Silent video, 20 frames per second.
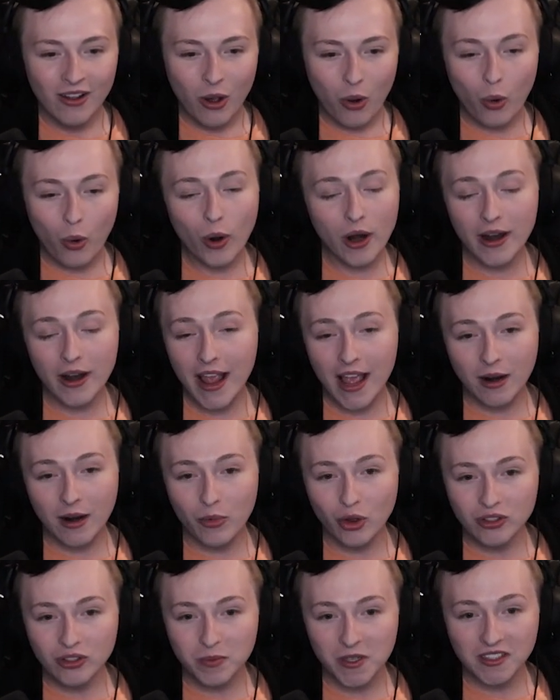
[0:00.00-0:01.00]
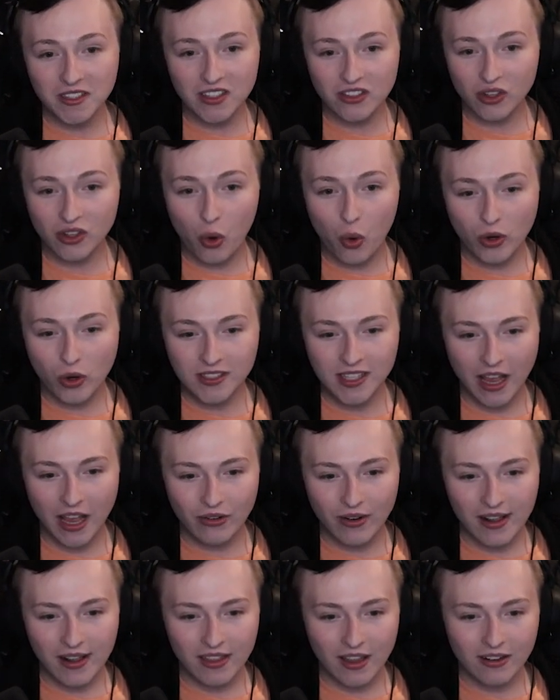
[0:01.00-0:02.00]
Or animals, because there's a horse head
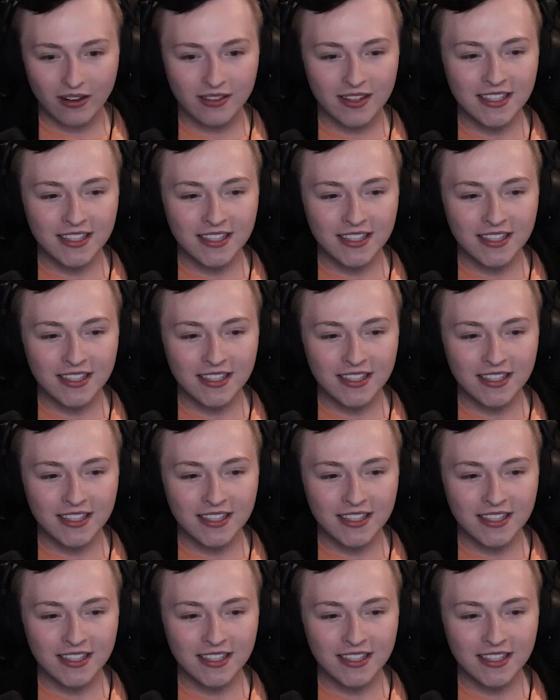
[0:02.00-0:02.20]
right there.